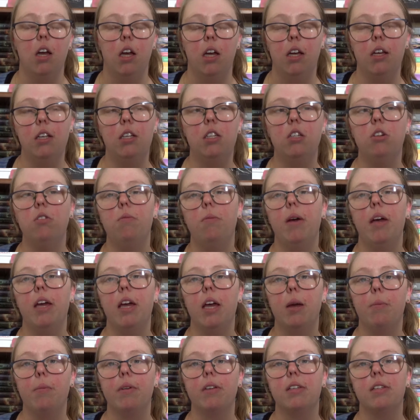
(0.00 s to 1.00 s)
is still
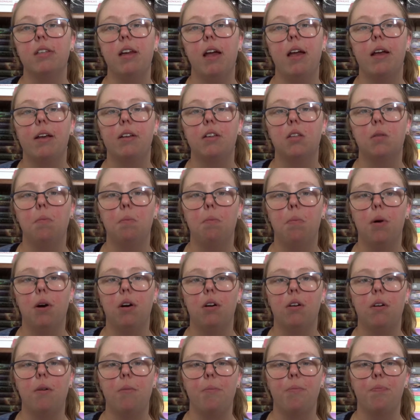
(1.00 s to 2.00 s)
making mistakes,
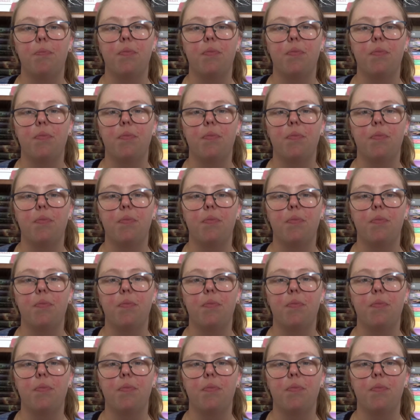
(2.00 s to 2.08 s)
but